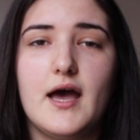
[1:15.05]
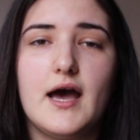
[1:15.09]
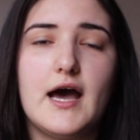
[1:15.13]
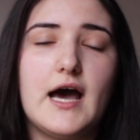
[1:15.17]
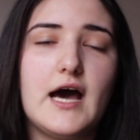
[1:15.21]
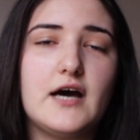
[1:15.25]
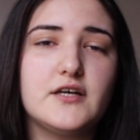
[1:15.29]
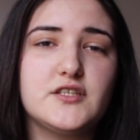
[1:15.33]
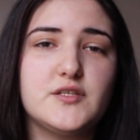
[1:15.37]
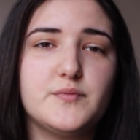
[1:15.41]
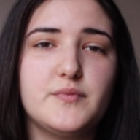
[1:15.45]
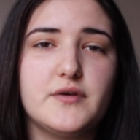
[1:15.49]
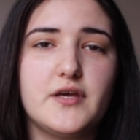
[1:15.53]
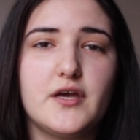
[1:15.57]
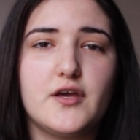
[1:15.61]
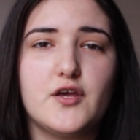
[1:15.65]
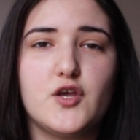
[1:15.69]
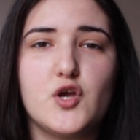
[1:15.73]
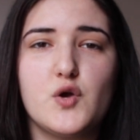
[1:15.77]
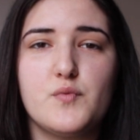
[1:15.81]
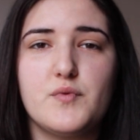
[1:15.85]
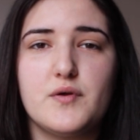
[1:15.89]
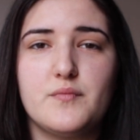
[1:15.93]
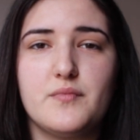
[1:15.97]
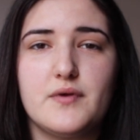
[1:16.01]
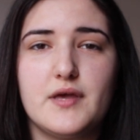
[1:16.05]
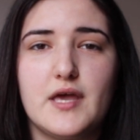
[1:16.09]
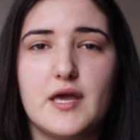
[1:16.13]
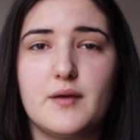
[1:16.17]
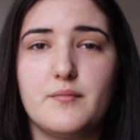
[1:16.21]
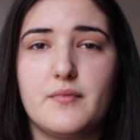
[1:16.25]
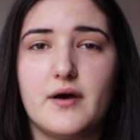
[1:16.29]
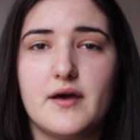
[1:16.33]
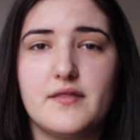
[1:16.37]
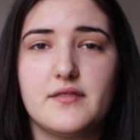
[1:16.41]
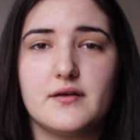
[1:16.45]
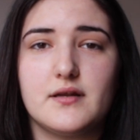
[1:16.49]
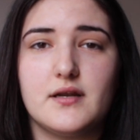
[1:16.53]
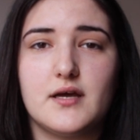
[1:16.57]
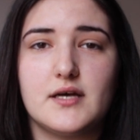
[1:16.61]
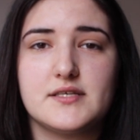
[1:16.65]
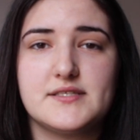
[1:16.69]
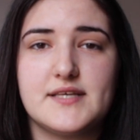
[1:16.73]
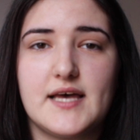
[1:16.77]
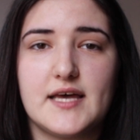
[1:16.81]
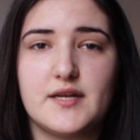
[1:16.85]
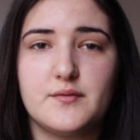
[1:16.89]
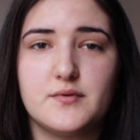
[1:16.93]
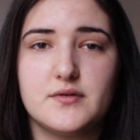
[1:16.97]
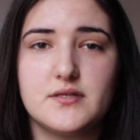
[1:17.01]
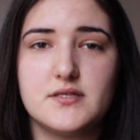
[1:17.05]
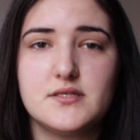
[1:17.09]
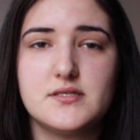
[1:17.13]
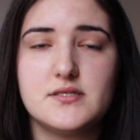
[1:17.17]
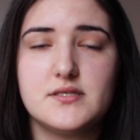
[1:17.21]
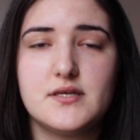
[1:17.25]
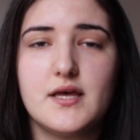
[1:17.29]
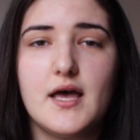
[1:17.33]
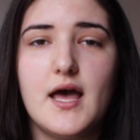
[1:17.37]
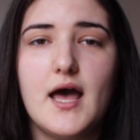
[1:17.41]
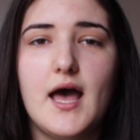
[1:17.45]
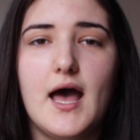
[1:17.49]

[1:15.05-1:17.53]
How to Be a Human Being by The Glass Animals,